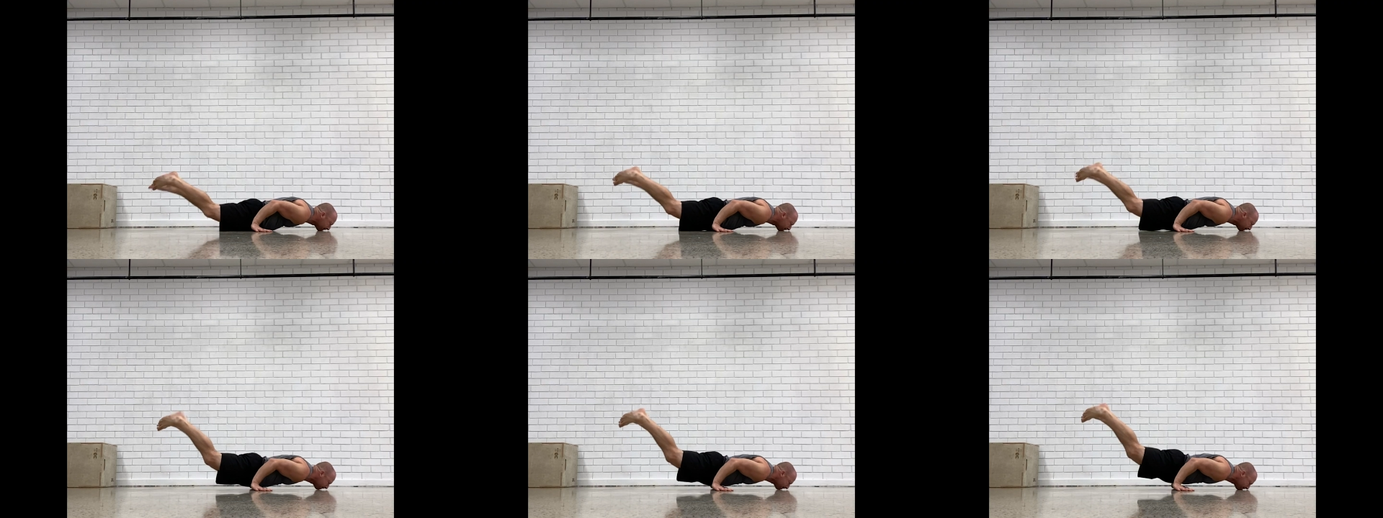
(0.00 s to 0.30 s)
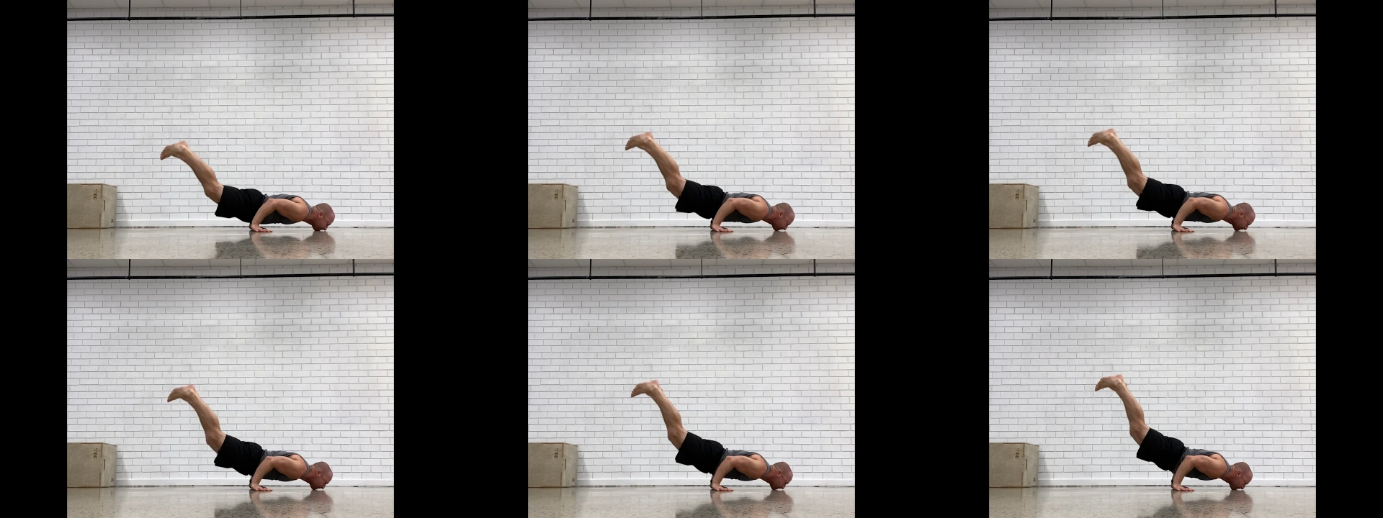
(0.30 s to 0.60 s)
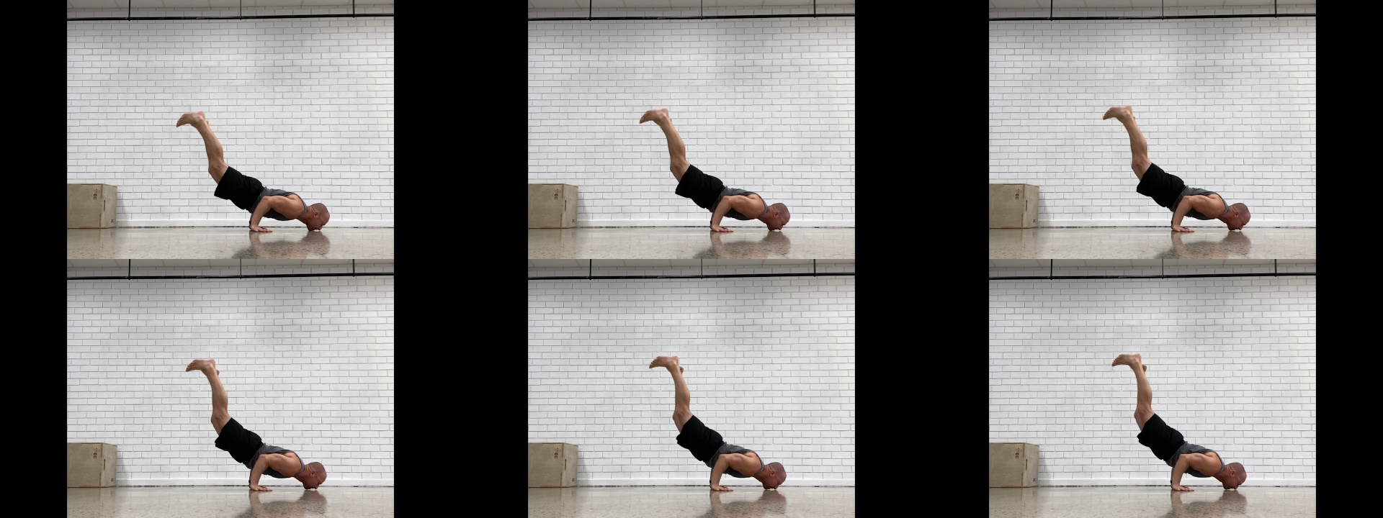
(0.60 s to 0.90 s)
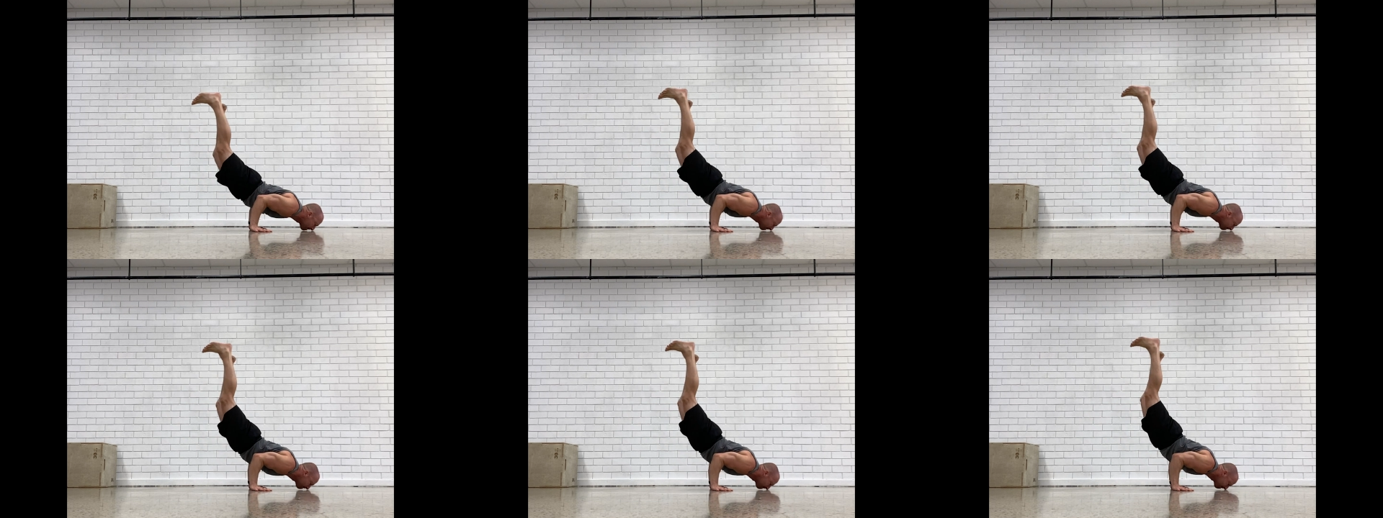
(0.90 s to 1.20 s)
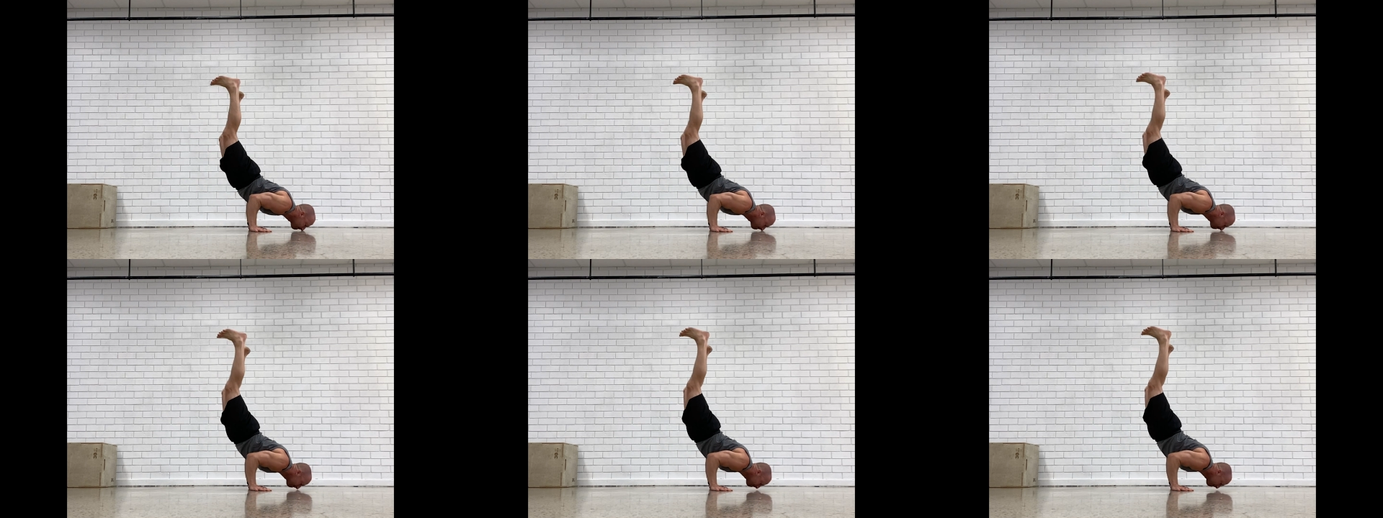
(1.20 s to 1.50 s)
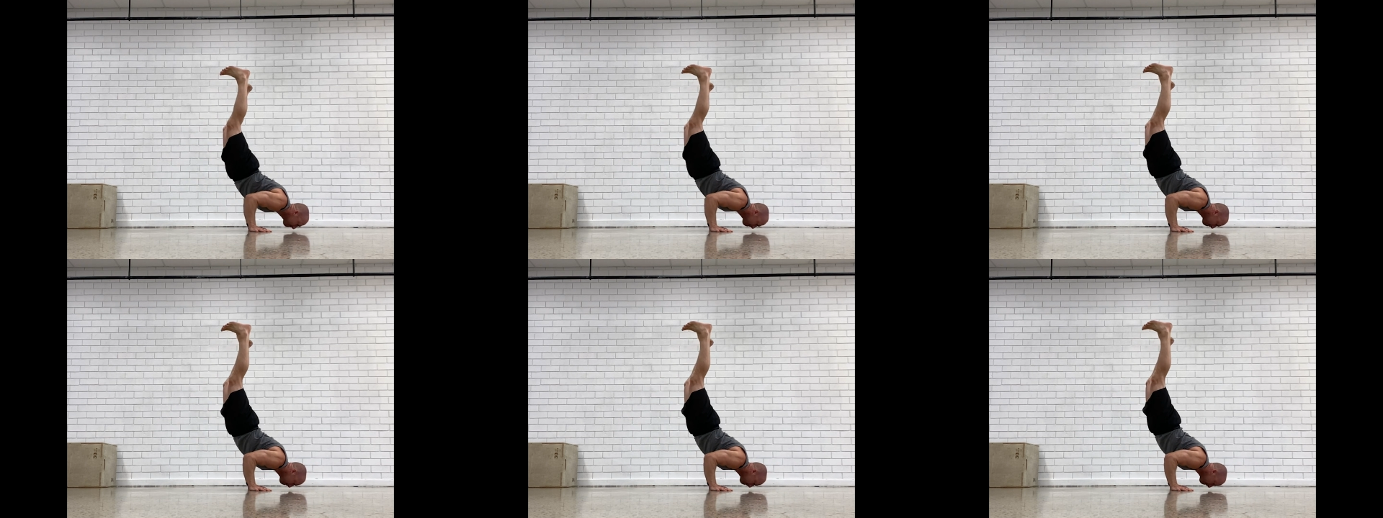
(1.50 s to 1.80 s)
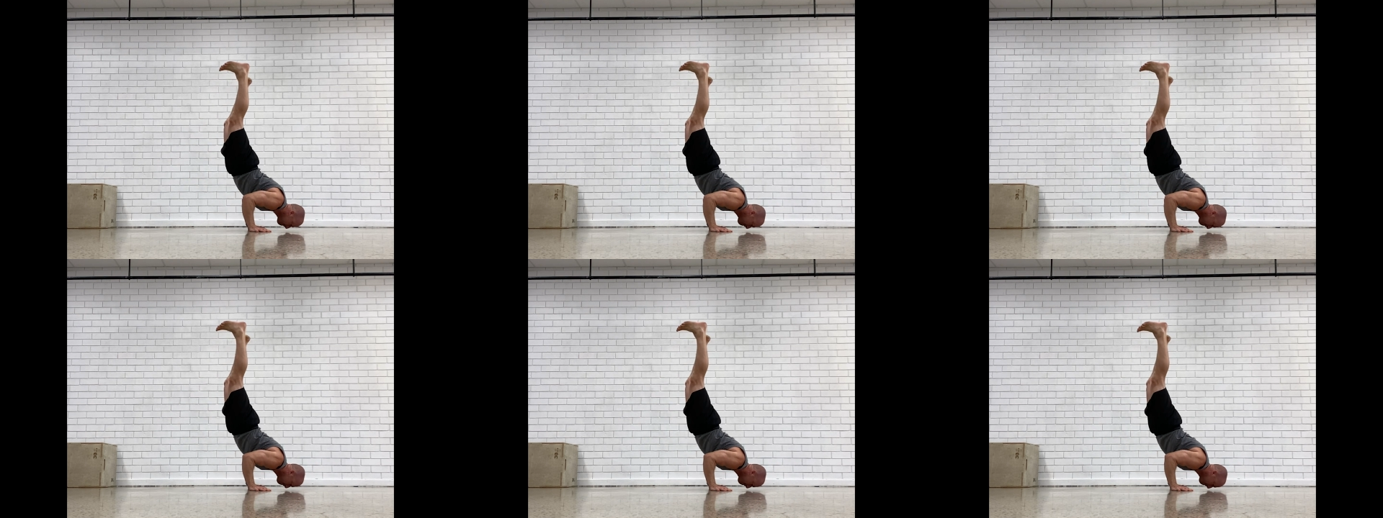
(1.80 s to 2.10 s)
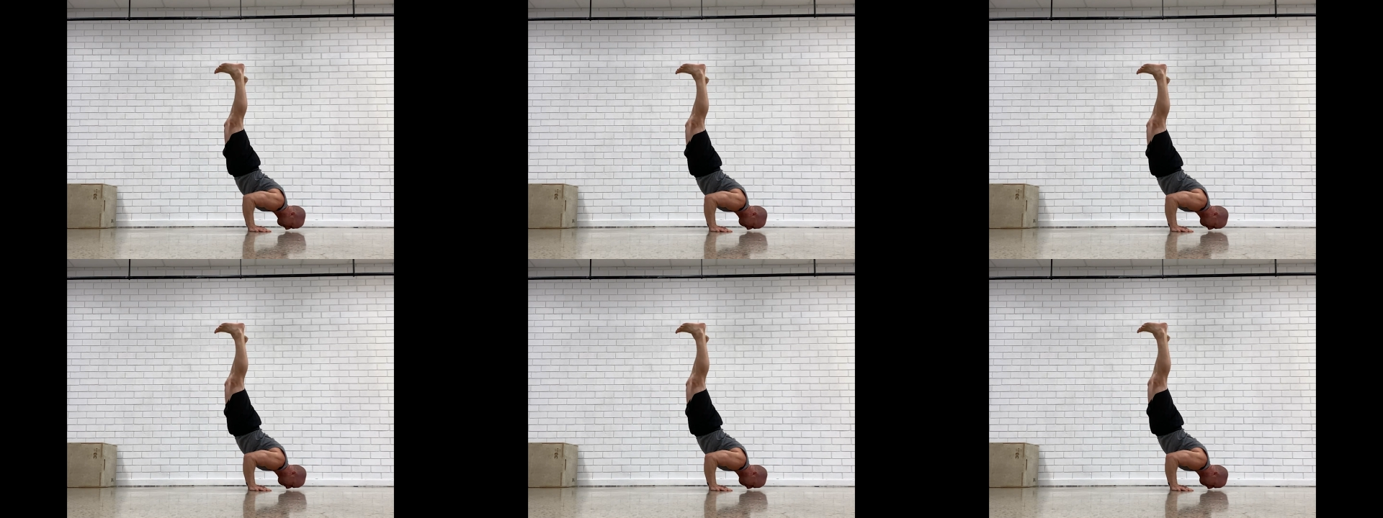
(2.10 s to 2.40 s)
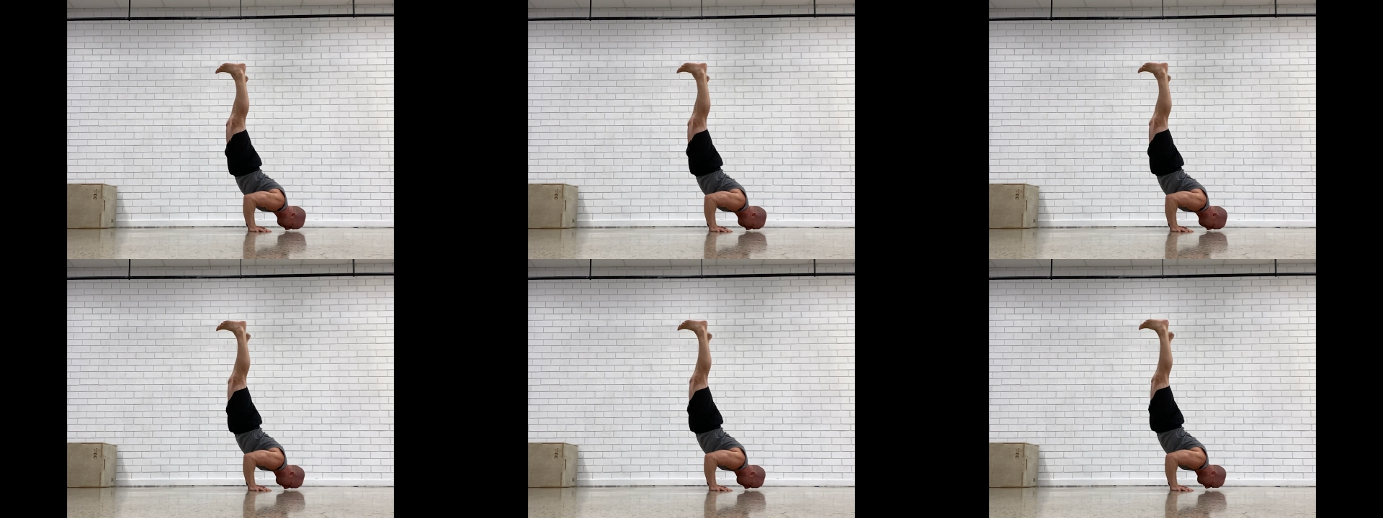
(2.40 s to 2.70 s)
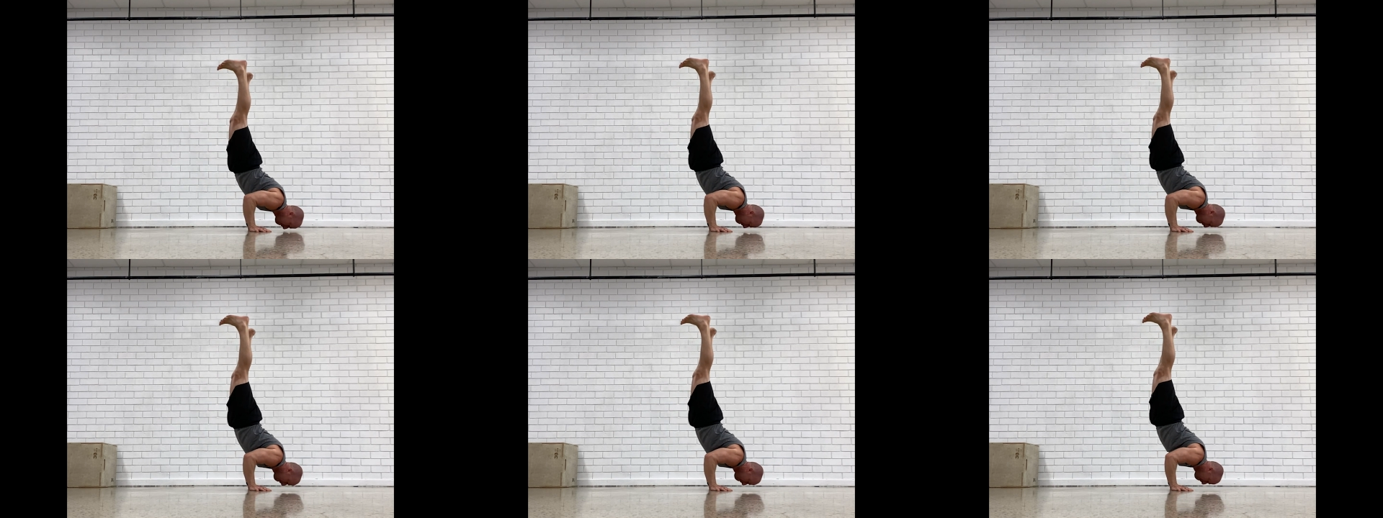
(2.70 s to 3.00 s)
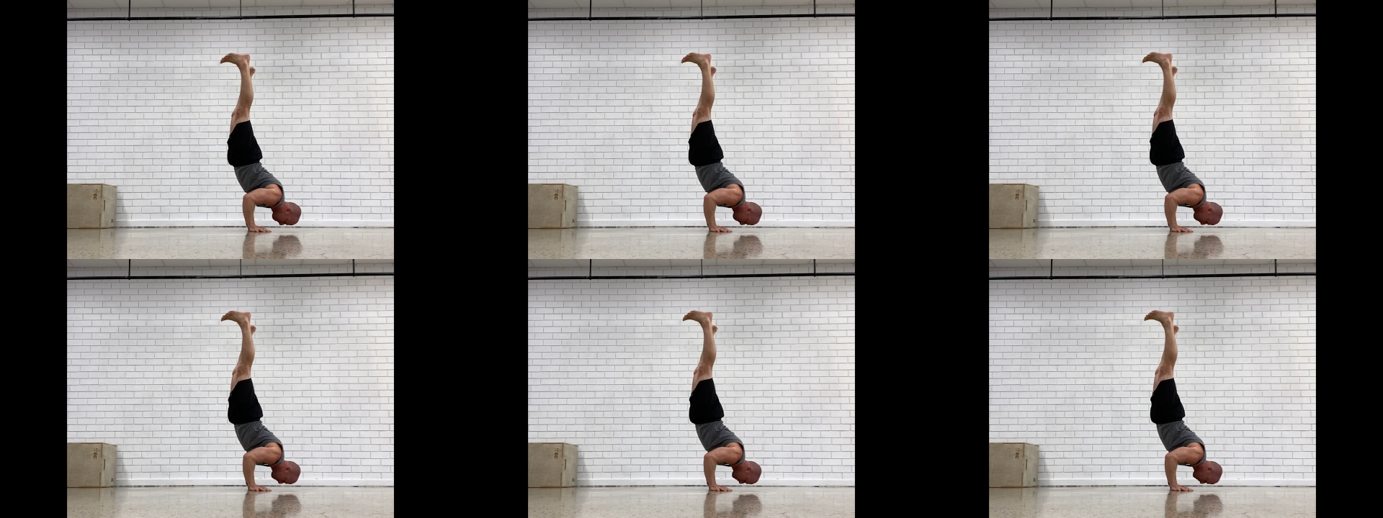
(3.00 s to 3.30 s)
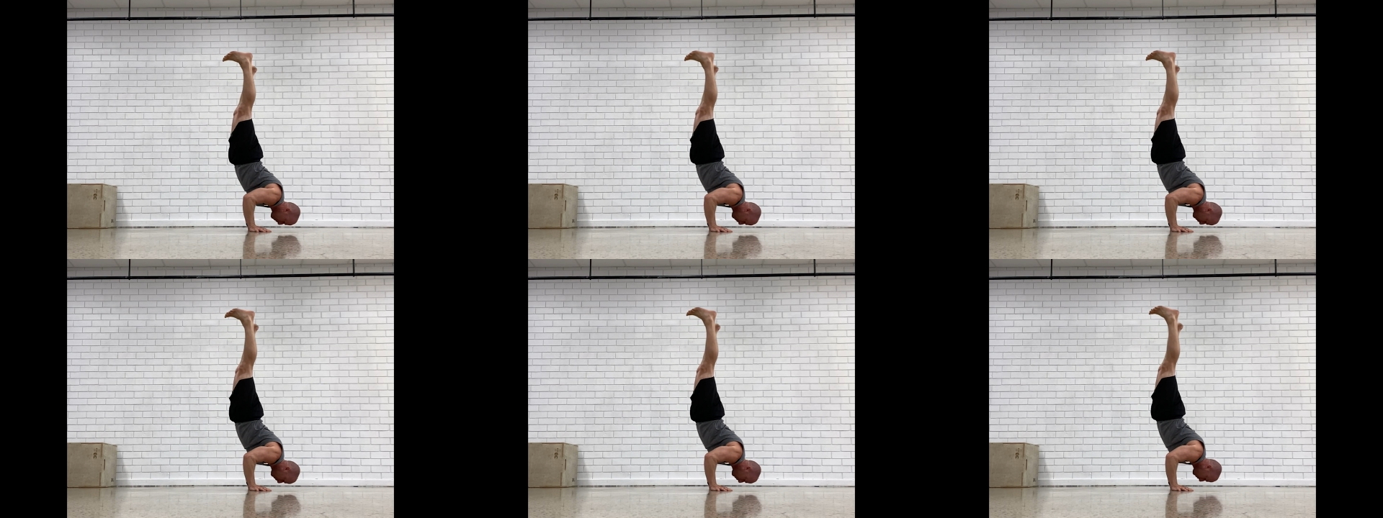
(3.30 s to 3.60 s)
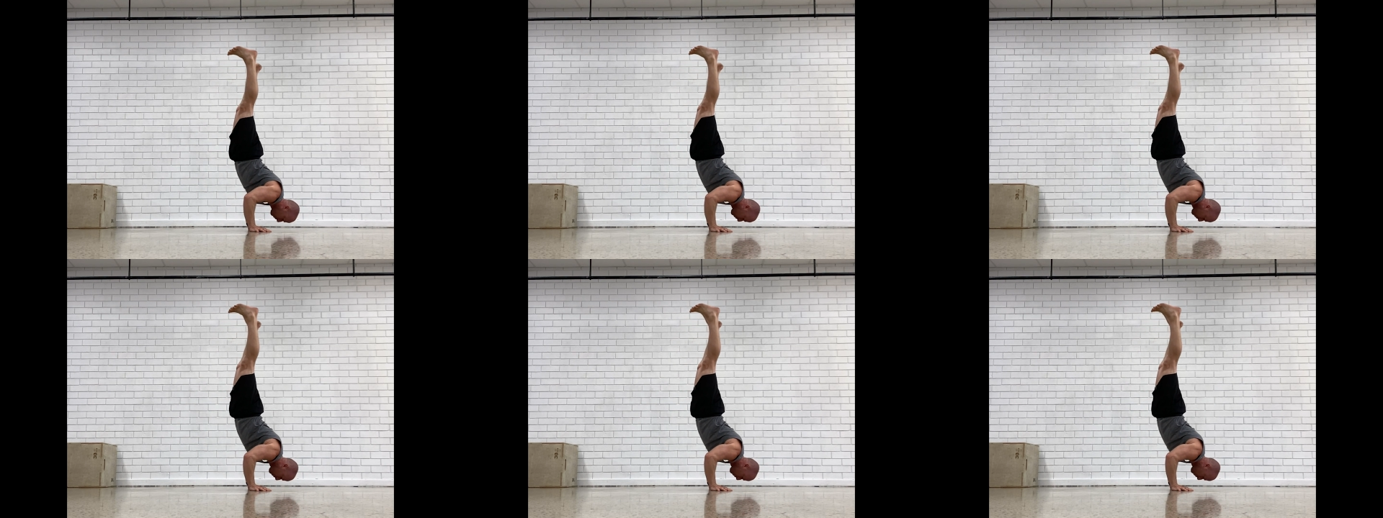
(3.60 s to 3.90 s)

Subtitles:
[unreadable: no face in view]